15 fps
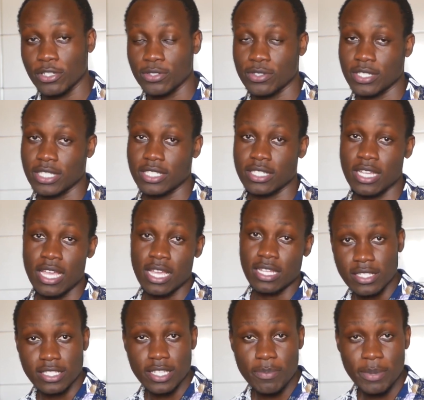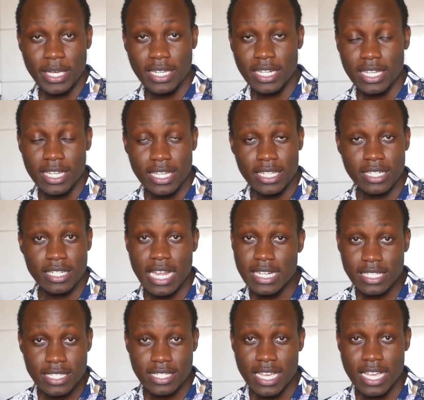usage. Typically, in
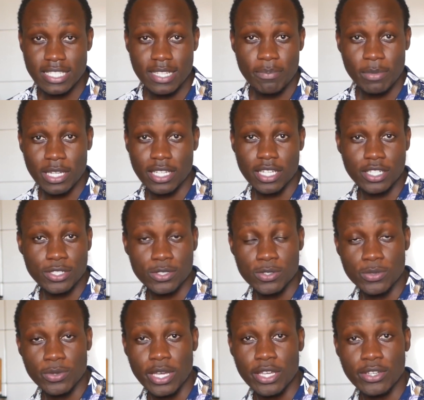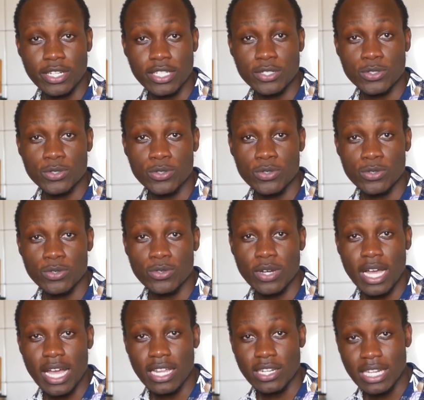data science applications where you need to do
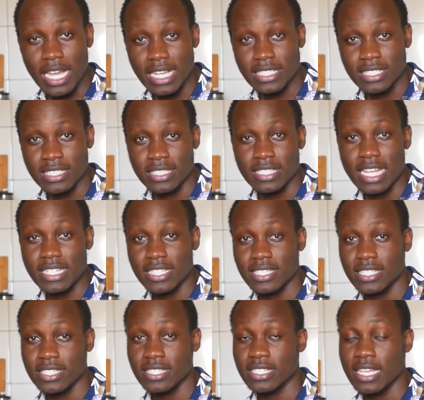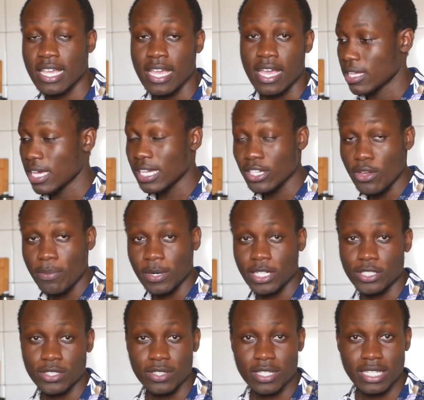large data sets, any
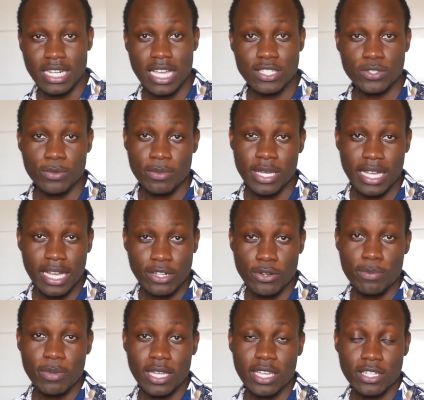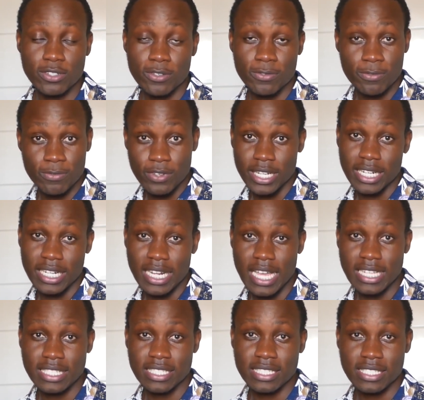operation that has to make a duplicate of very
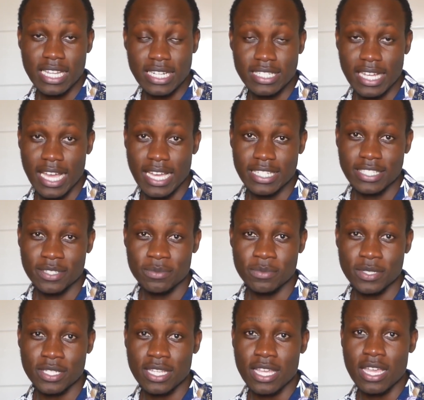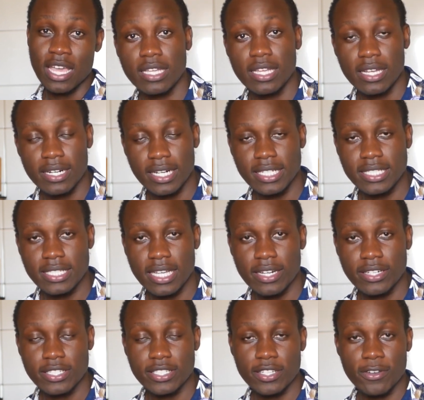large data items runs a
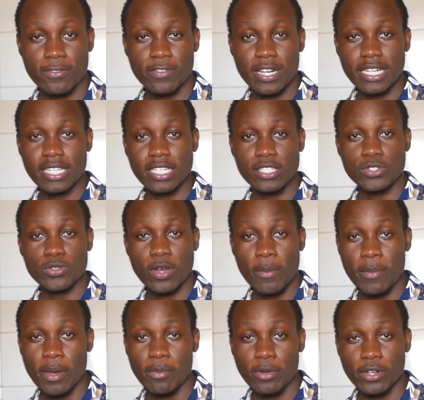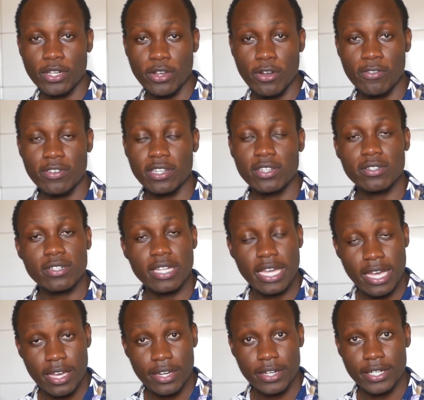risk of running into a memory overload
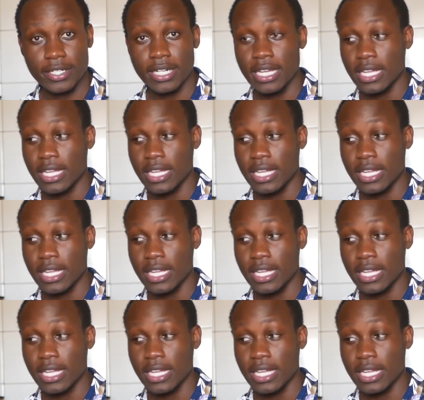error.